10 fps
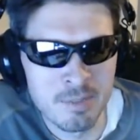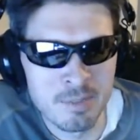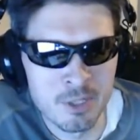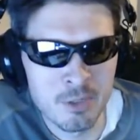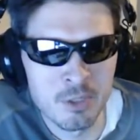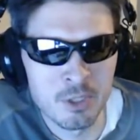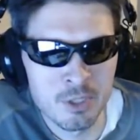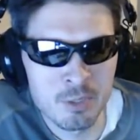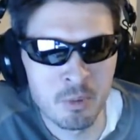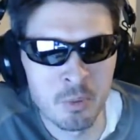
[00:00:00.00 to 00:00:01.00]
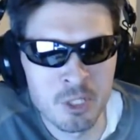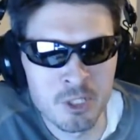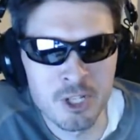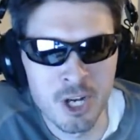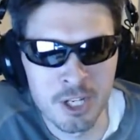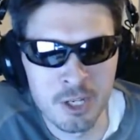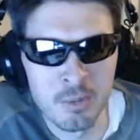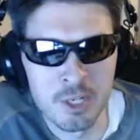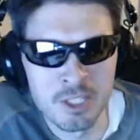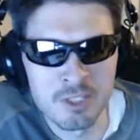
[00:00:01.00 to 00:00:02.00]
that you could exploit in John
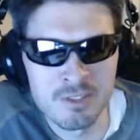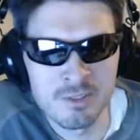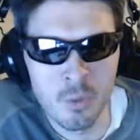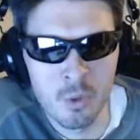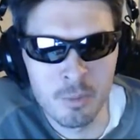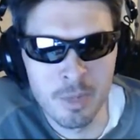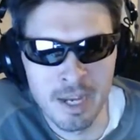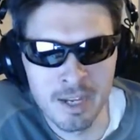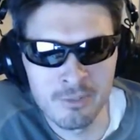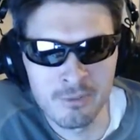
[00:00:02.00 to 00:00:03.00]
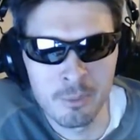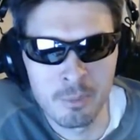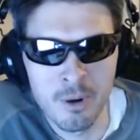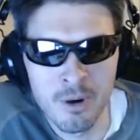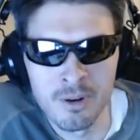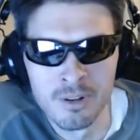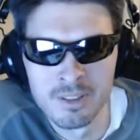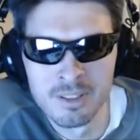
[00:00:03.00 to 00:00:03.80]
Elway's quarterback football.